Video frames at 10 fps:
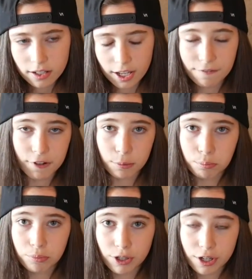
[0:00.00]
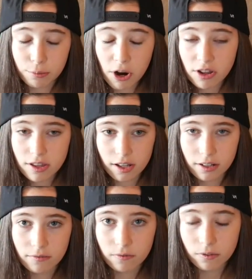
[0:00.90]
if you're pretty smart,
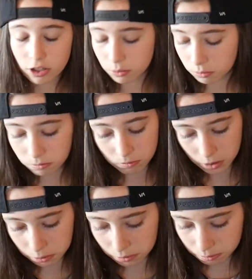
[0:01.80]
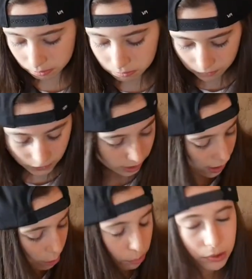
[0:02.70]
then it would really
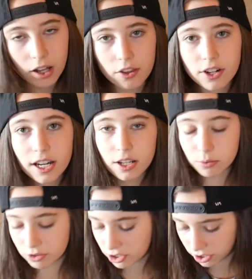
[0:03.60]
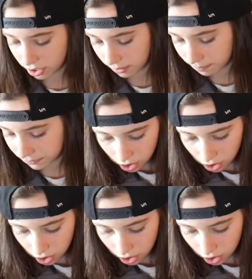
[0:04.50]
help other kids, which is good.